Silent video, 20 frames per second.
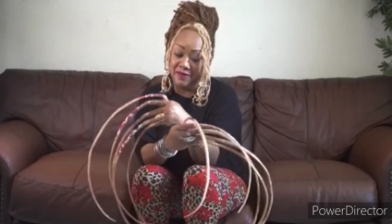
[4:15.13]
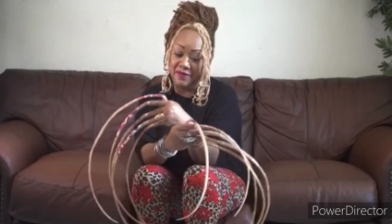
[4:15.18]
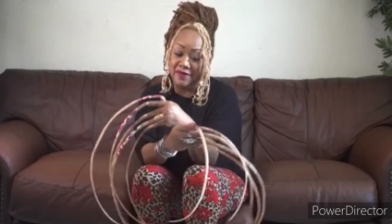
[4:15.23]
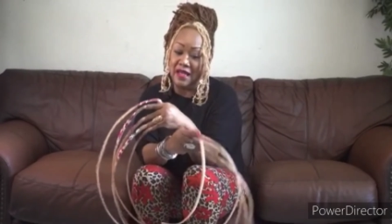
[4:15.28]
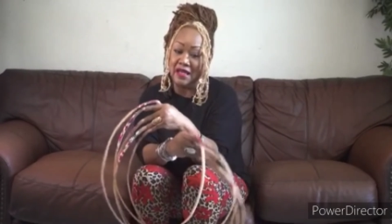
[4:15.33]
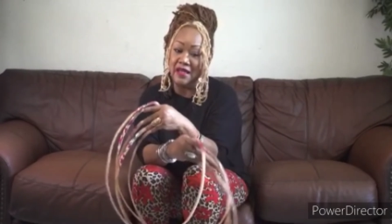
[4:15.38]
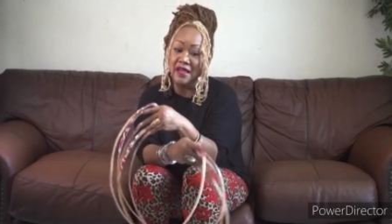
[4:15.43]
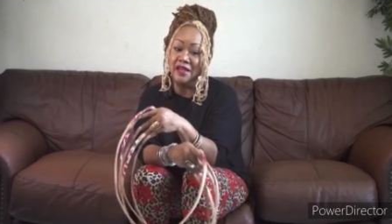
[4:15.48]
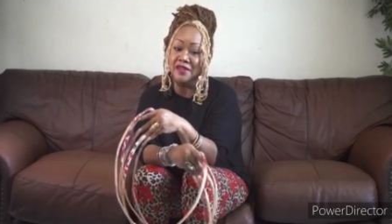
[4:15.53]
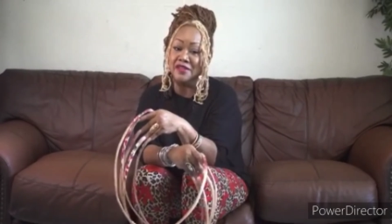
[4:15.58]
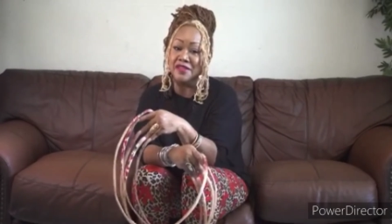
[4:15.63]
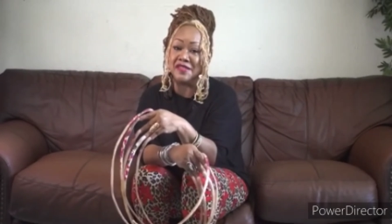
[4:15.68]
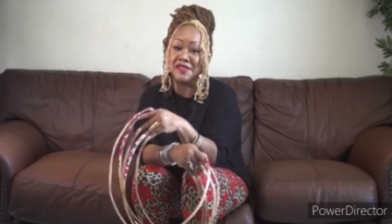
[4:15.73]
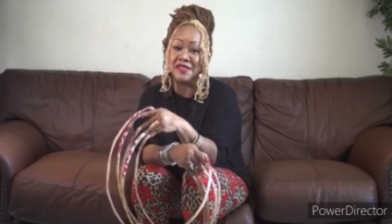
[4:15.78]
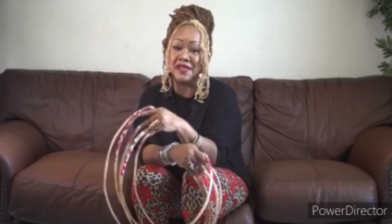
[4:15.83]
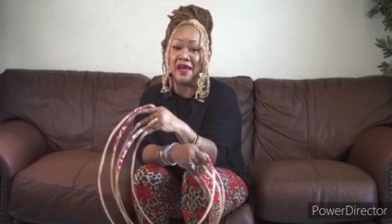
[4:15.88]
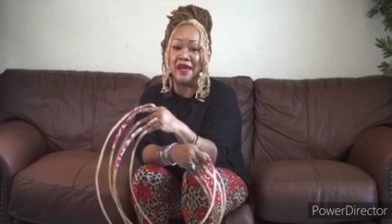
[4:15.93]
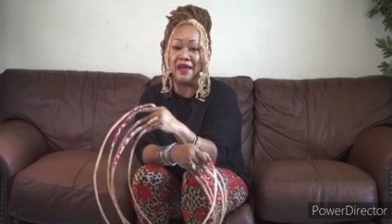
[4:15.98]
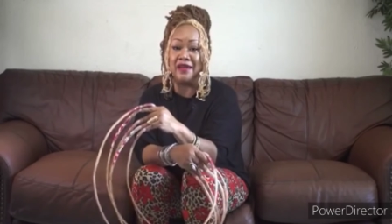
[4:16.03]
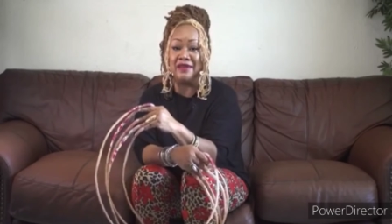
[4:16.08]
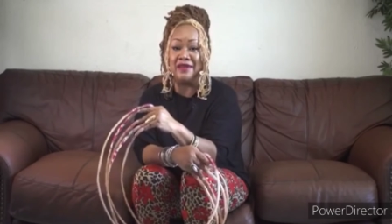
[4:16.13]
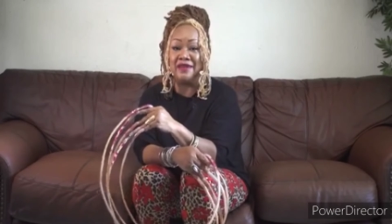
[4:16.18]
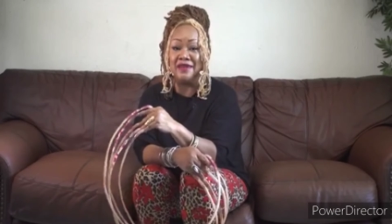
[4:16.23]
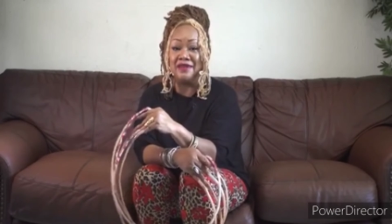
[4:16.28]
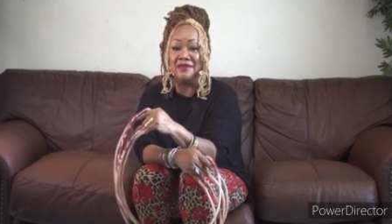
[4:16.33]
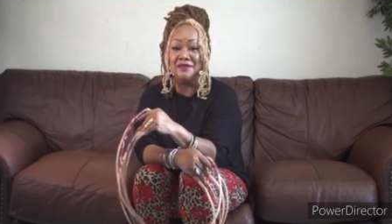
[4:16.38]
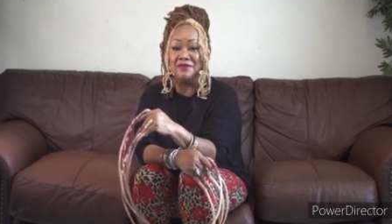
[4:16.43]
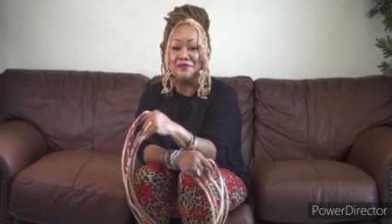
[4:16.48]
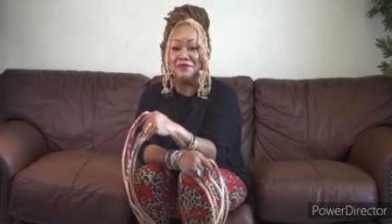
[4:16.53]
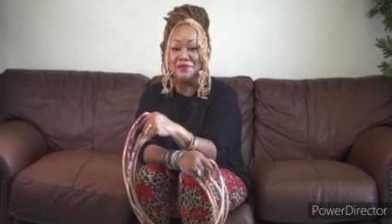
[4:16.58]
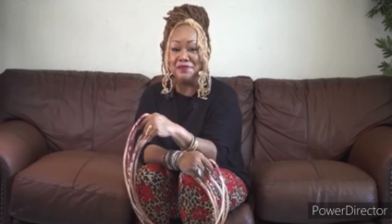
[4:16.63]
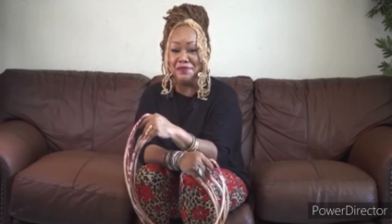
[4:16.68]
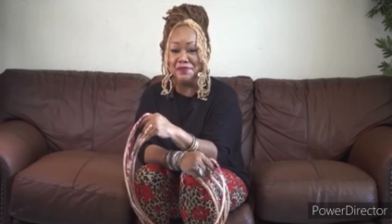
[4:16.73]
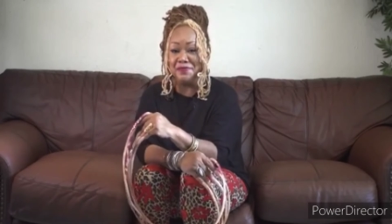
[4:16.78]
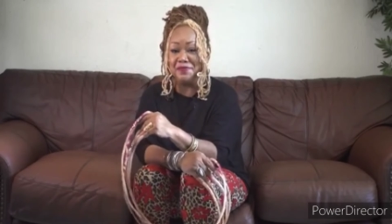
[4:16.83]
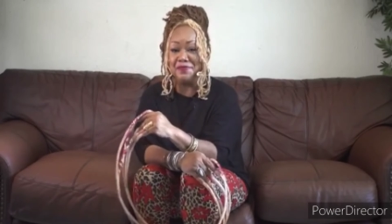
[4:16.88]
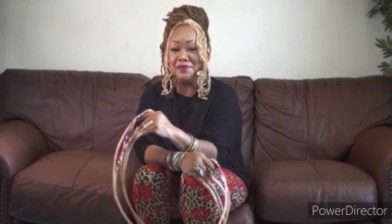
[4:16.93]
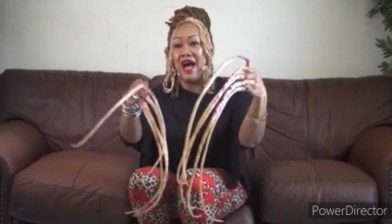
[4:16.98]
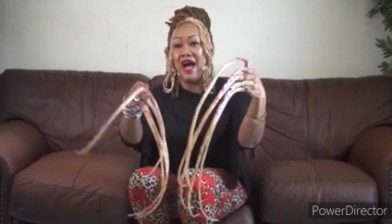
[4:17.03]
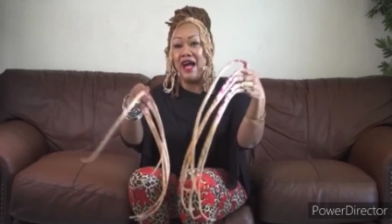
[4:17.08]
they're here to stay.
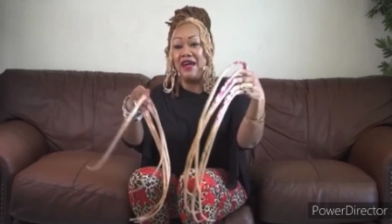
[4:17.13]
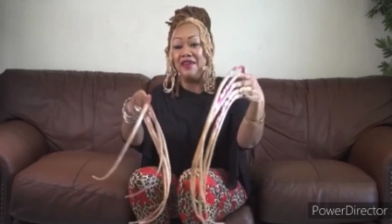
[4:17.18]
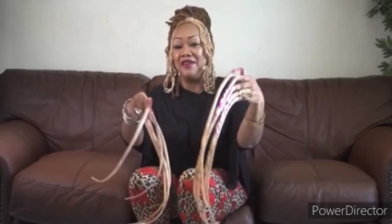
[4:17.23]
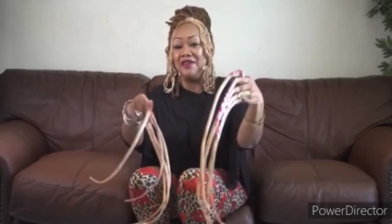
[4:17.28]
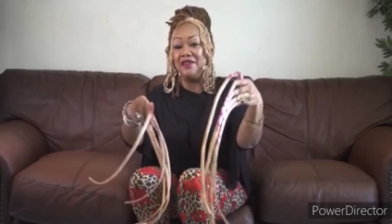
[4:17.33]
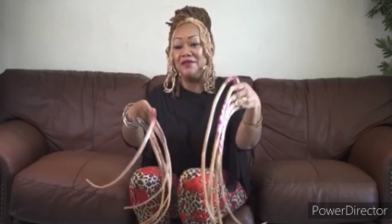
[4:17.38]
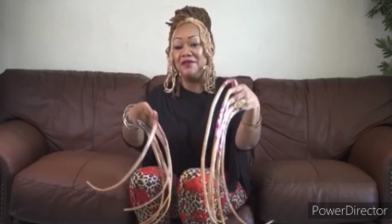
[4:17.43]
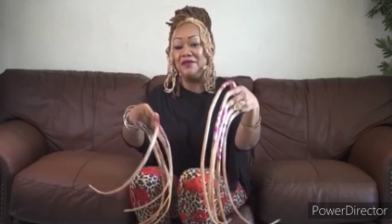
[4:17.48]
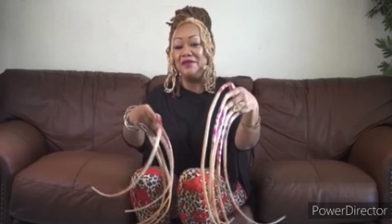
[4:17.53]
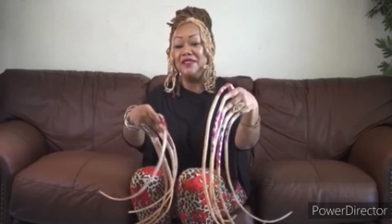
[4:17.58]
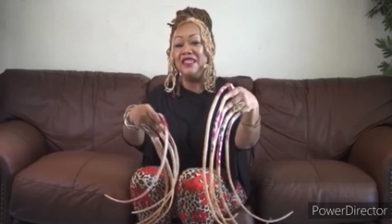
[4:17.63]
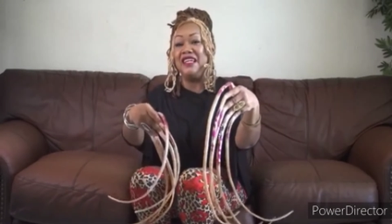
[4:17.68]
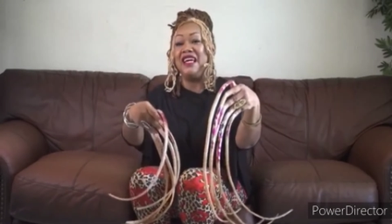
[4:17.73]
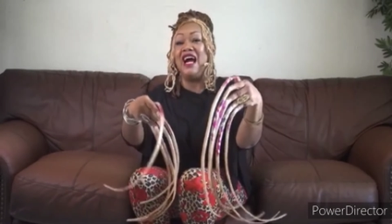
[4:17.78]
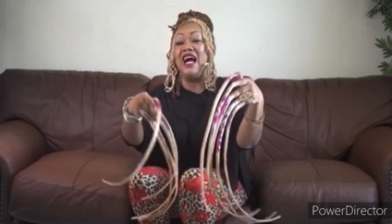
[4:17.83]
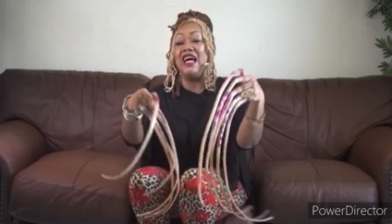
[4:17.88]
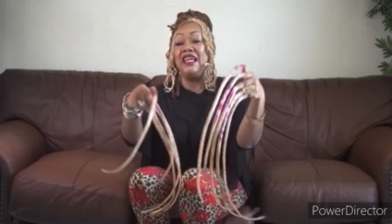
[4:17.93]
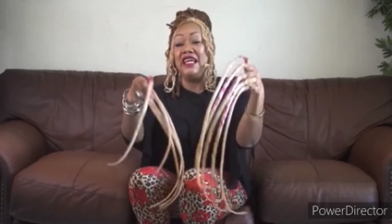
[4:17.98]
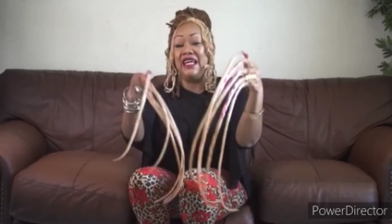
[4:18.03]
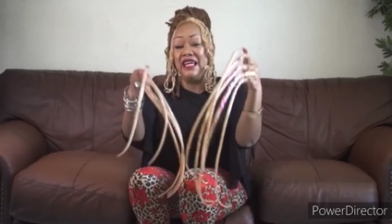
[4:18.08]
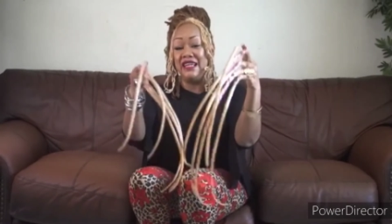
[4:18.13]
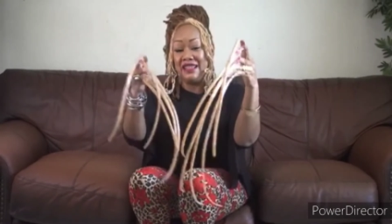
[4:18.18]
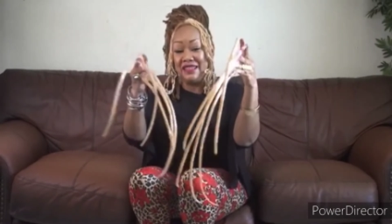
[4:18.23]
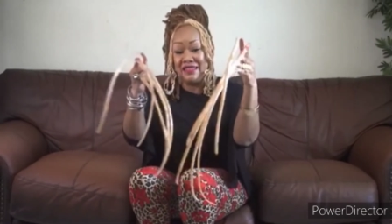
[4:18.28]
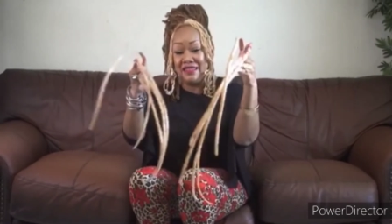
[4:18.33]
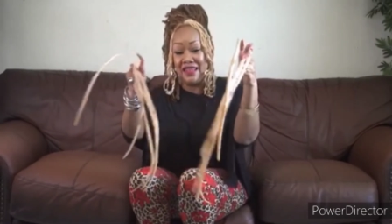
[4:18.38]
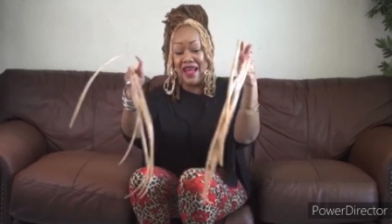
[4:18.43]
Title, Yanni,